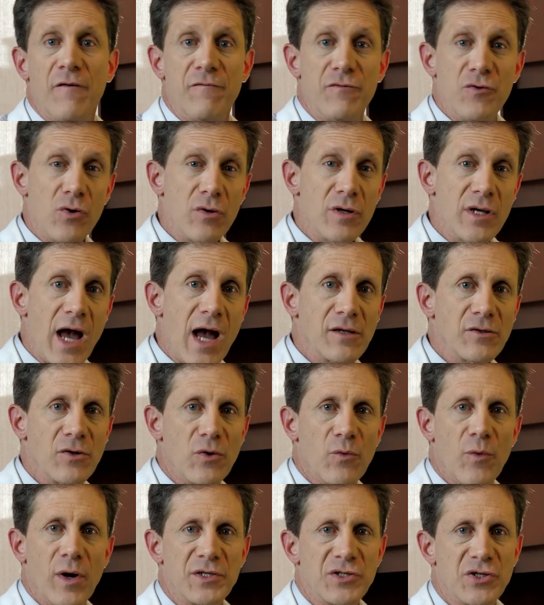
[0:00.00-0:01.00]
If your
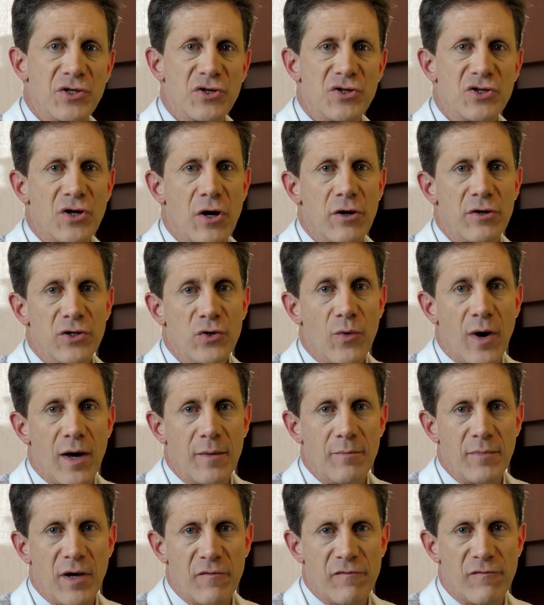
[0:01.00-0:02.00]
doctor wants to start you
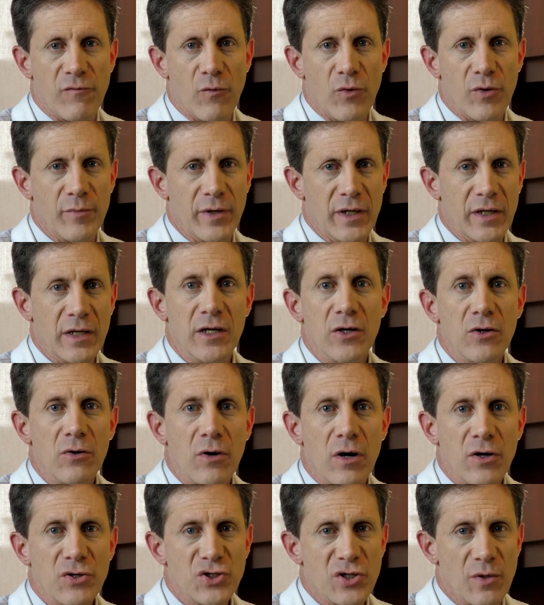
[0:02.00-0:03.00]
on metformin, here
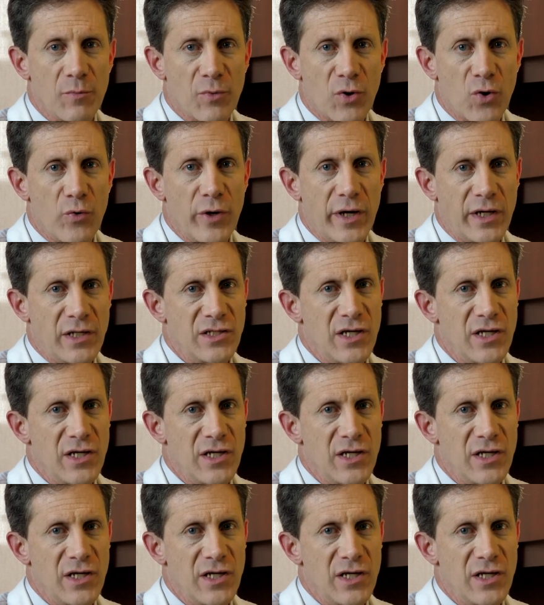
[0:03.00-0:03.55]
are some quick